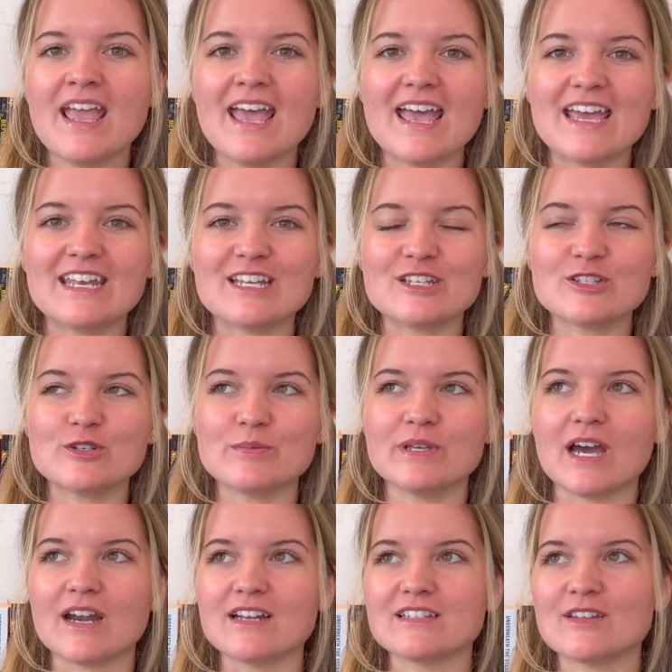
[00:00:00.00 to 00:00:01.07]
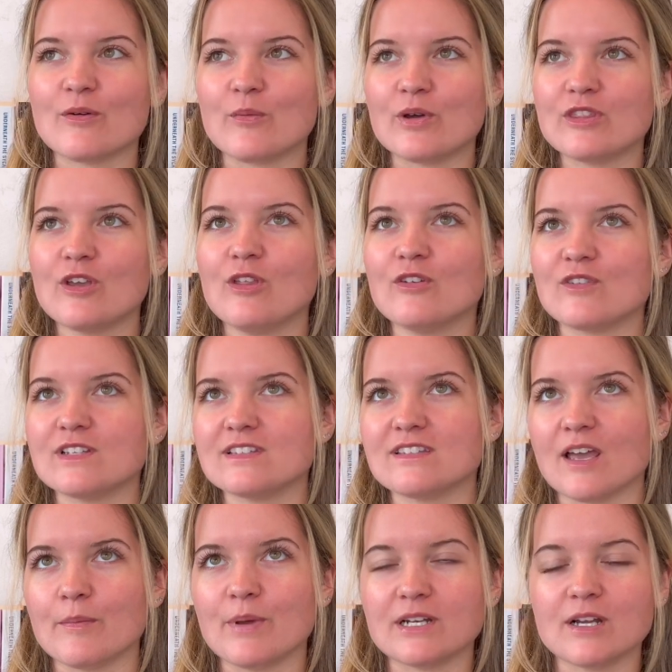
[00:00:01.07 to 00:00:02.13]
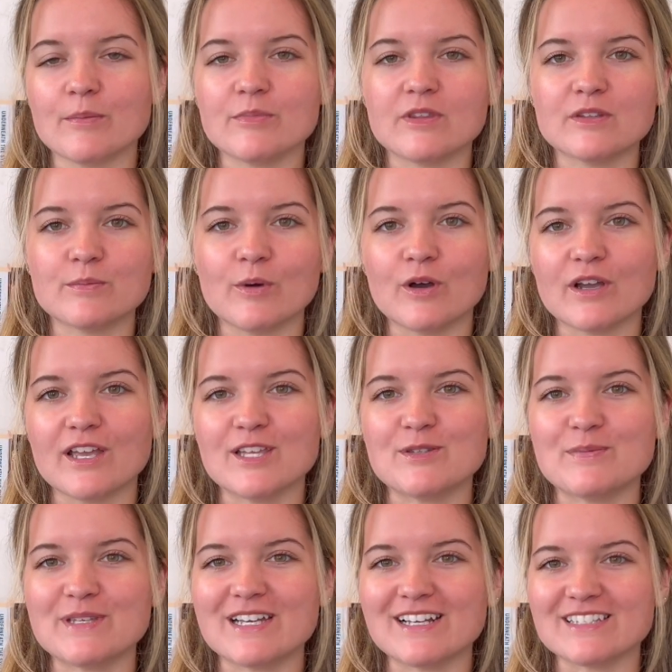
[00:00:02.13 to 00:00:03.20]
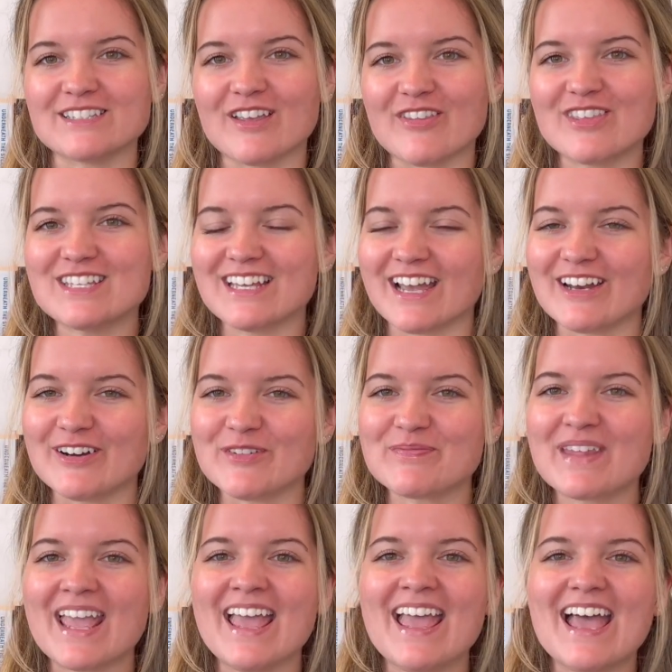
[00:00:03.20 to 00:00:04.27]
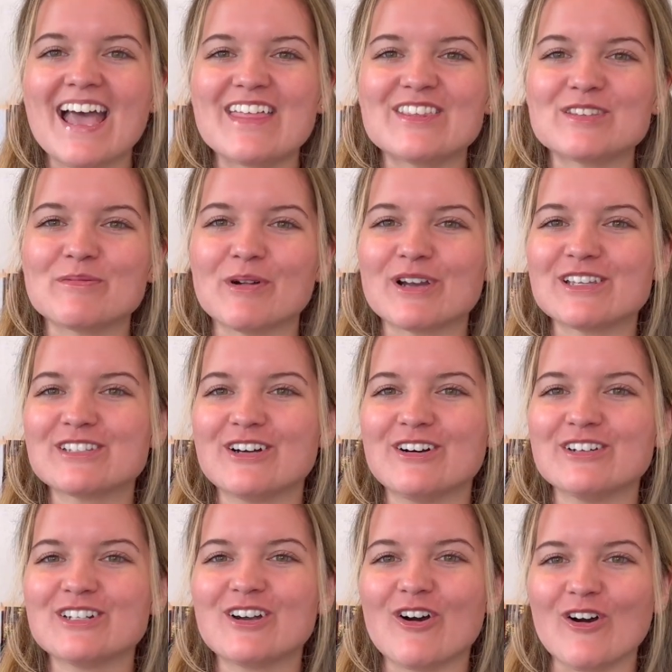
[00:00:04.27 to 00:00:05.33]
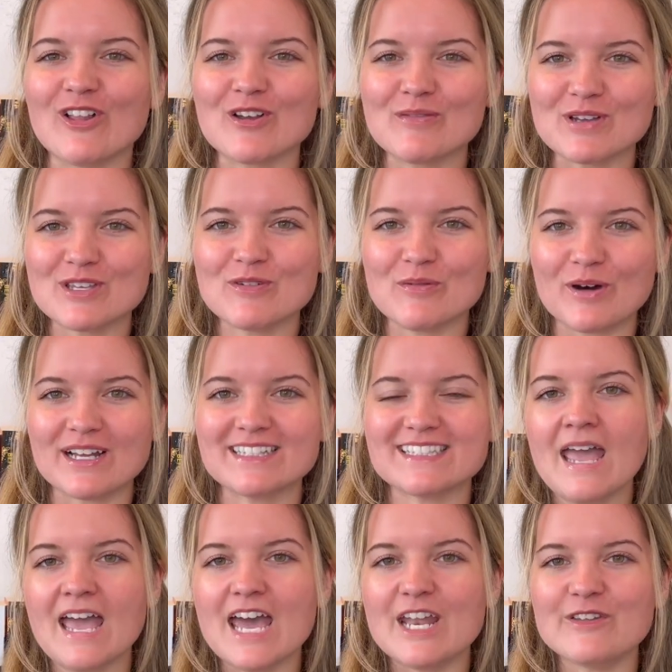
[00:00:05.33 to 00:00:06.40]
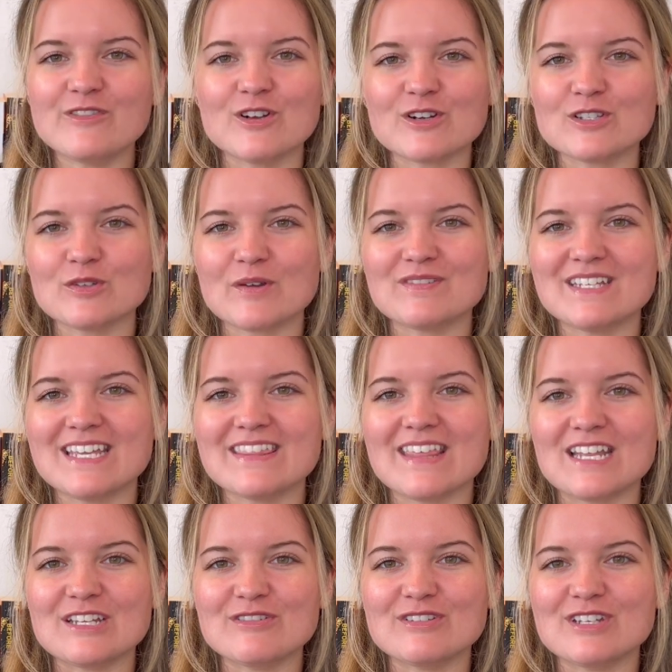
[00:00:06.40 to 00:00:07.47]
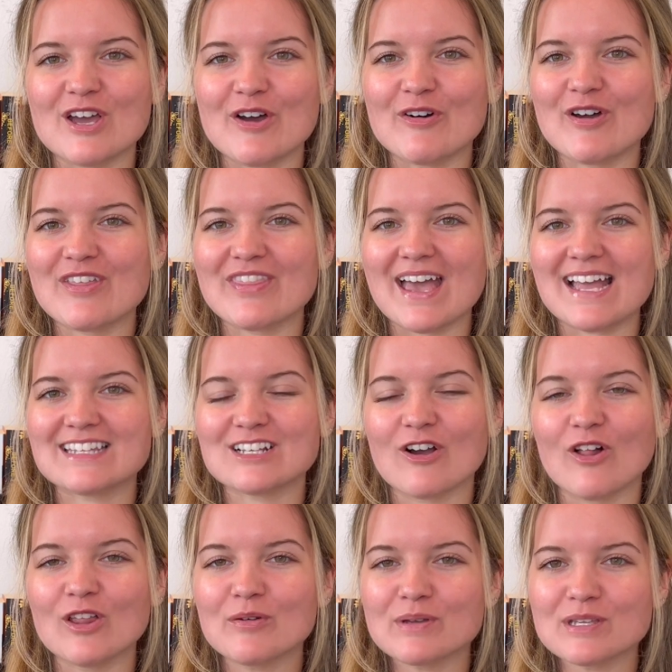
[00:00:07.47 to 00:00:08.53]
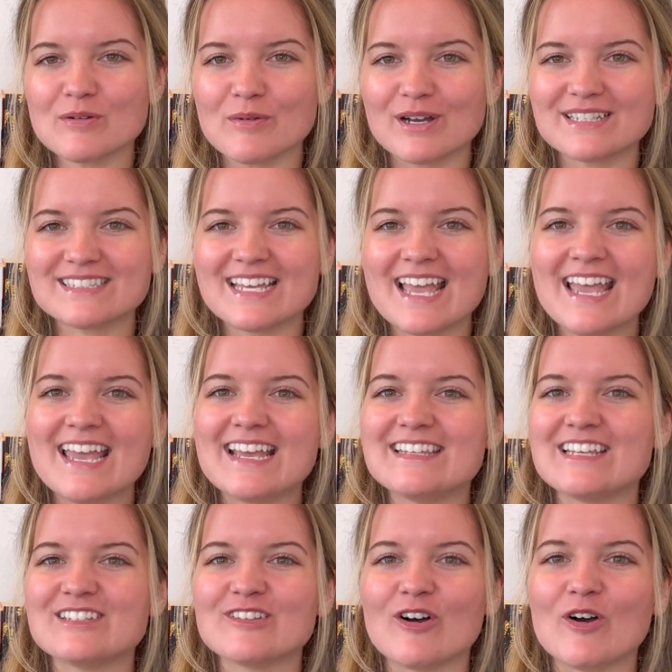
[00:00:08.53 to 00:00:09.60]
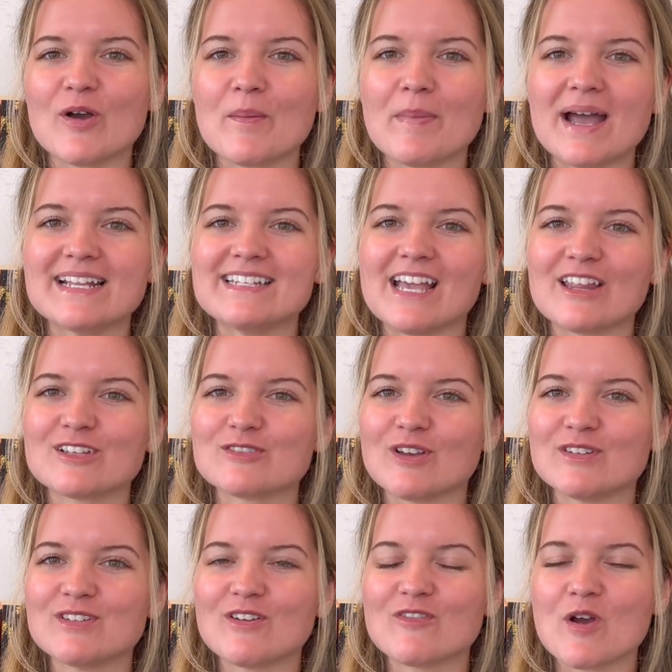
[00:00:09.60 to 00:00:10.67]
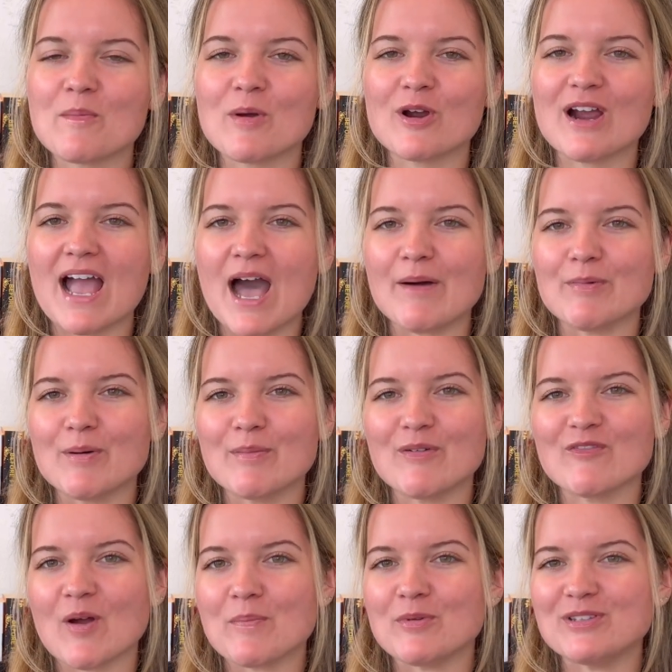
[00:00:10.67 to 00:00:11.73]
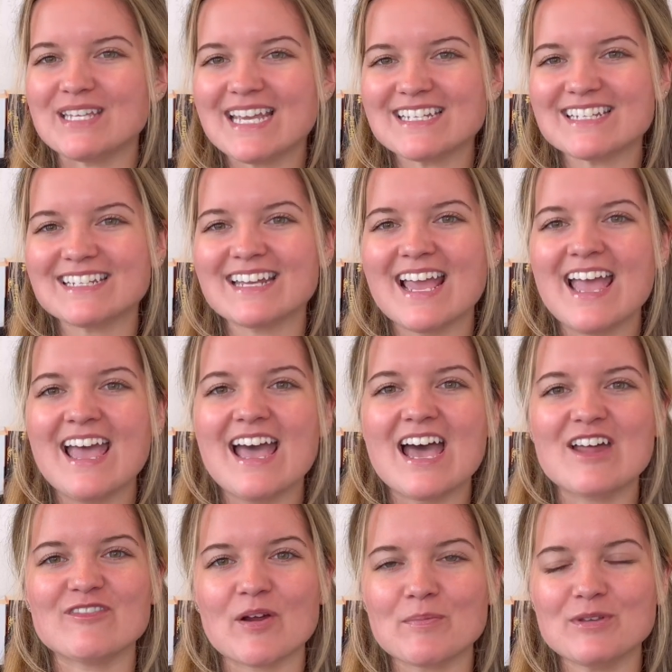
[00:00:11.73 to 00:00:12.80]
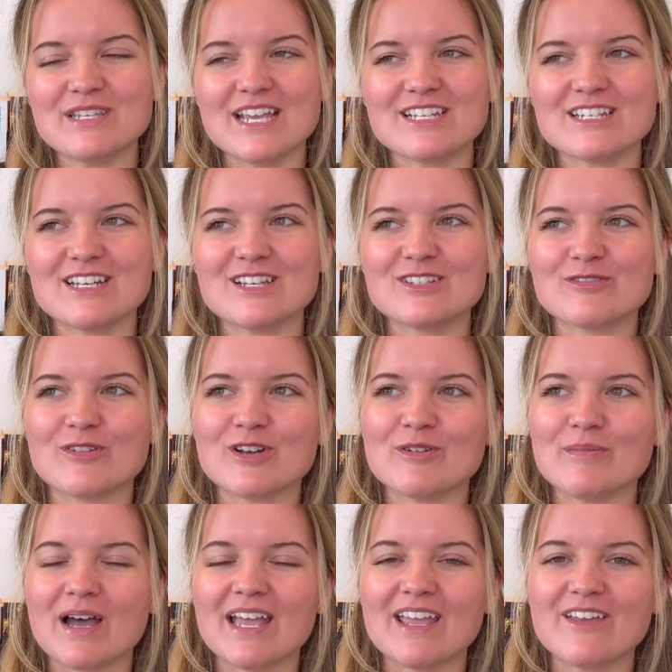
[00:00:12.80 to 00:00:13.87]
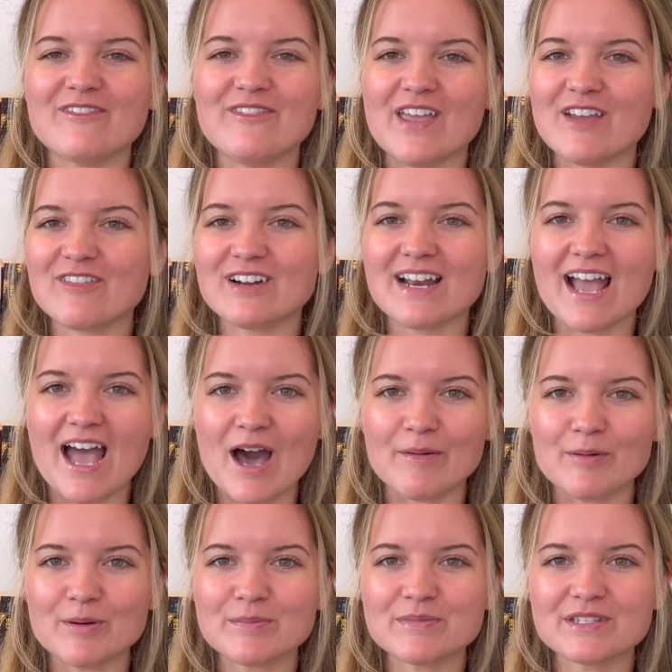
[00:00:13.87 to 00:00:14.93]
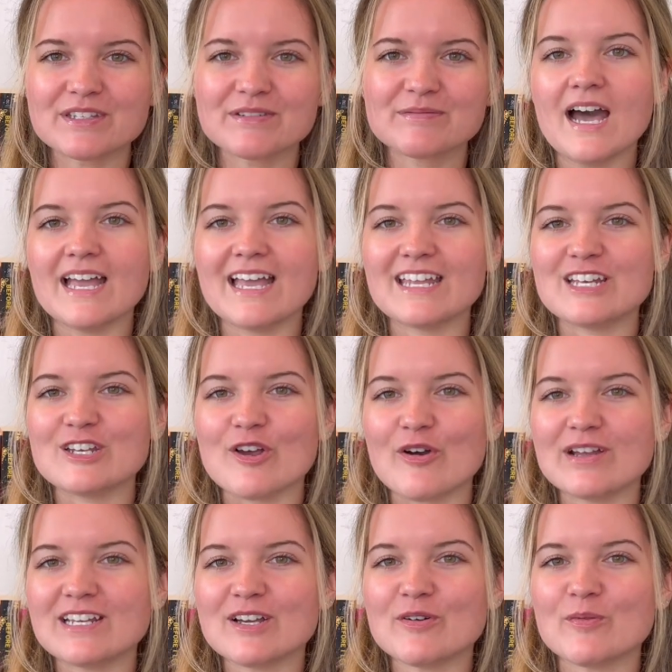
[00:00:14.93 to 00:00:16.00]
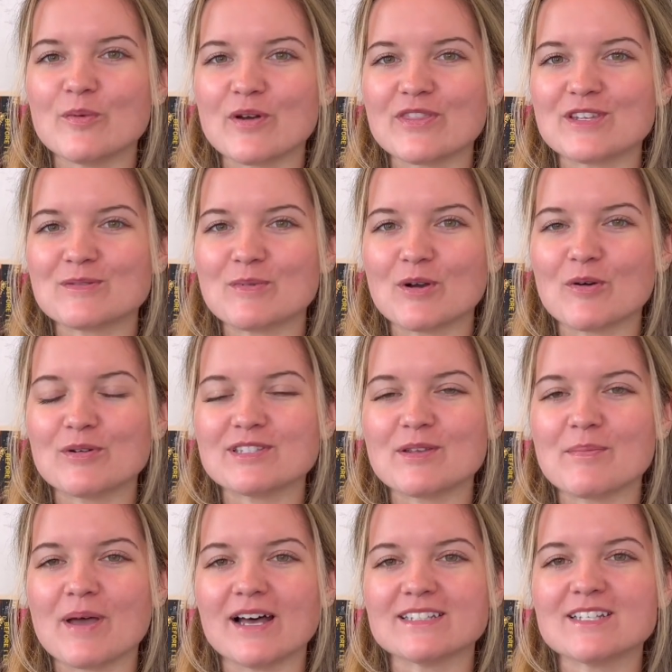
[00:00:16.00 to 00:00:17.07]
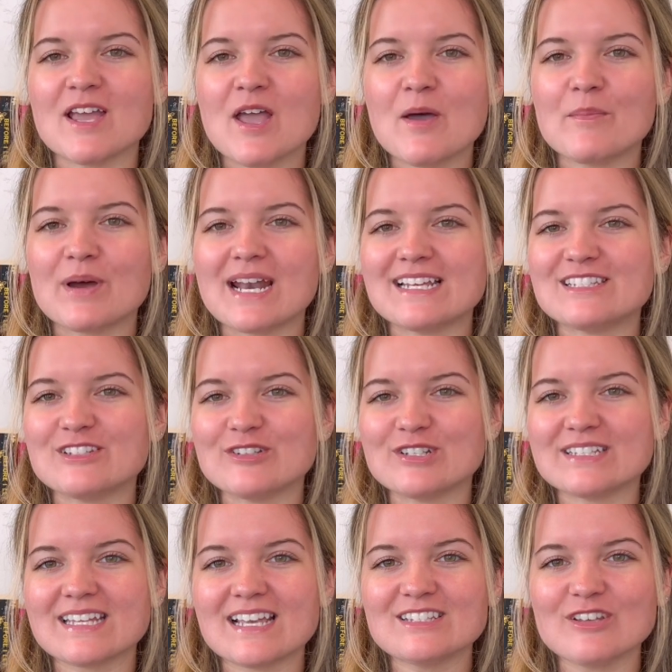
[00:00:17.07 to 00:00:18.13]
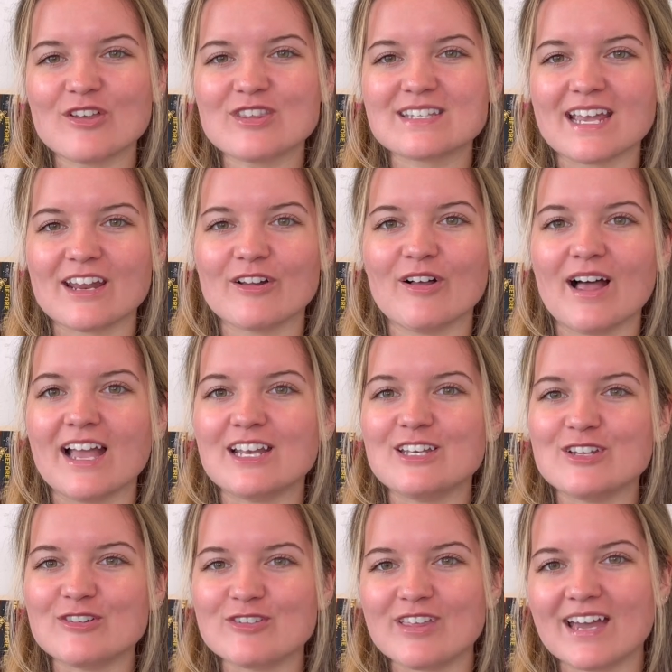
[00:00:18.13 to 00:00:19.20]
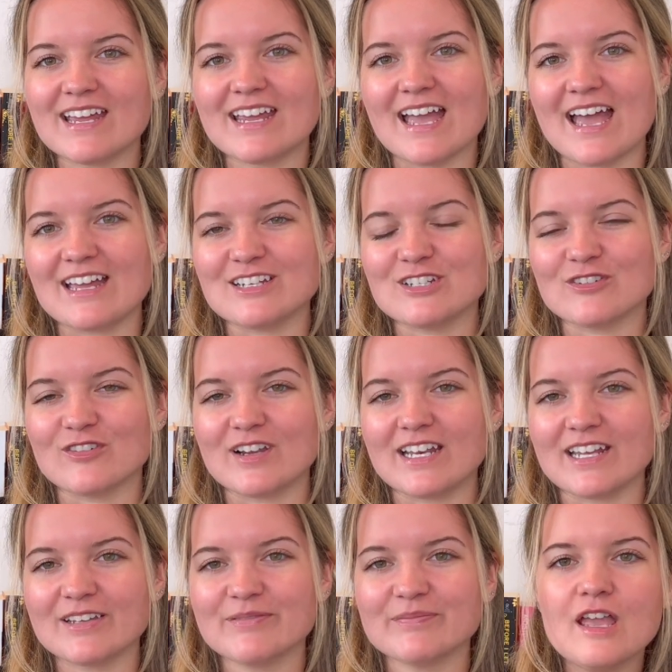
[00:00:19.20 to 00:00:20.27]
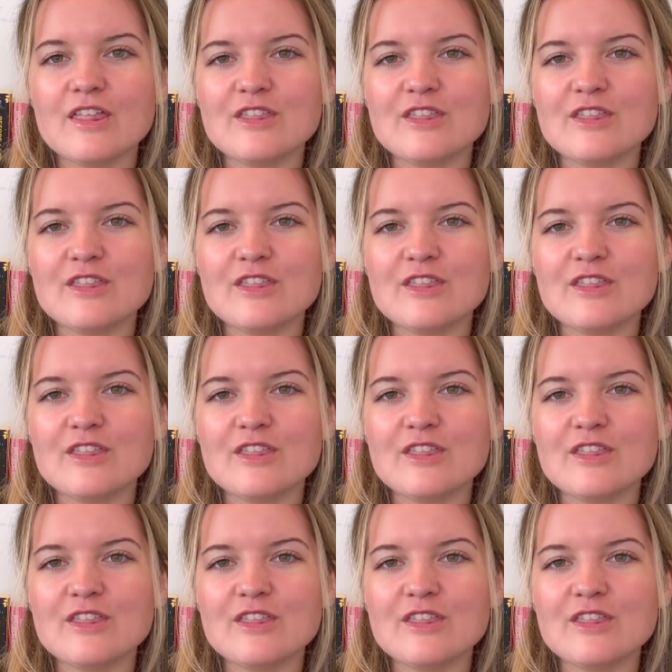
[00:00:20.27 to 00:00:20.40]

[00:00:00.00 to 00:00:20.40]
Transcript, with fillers: And to be honest, one of the only reasons I picked up this book is because of the title, and this book is called Call It What You Want. And if you're a Swiftie, then you would know that Call It What You Want is a song by Taylor Swift from her album Reputation, and Reputation is one of my favorite albums. I had no idea what this book was about, but as soon as I saw the title, I knew that I had to read it.